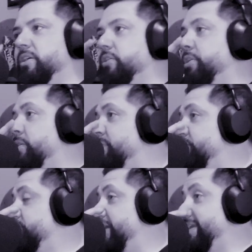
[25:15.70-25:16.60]
Oh, there
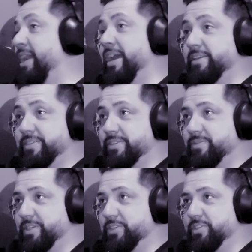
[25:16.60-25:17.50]
was Jay Nice,
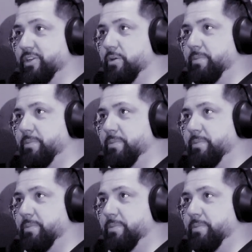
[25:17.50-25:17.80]
who used to go